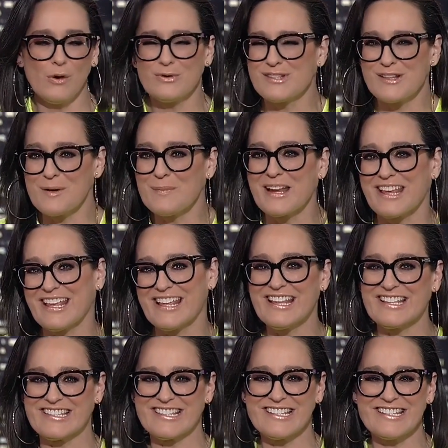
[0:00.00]
Oh, so many
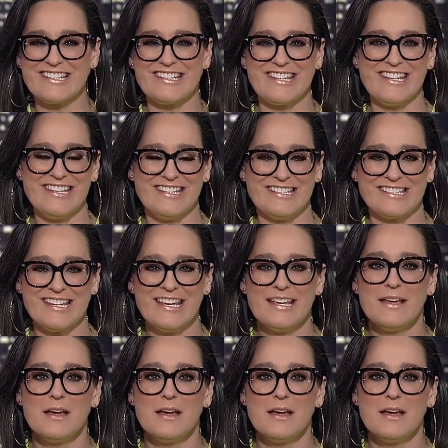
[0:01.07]
hints, such a tease.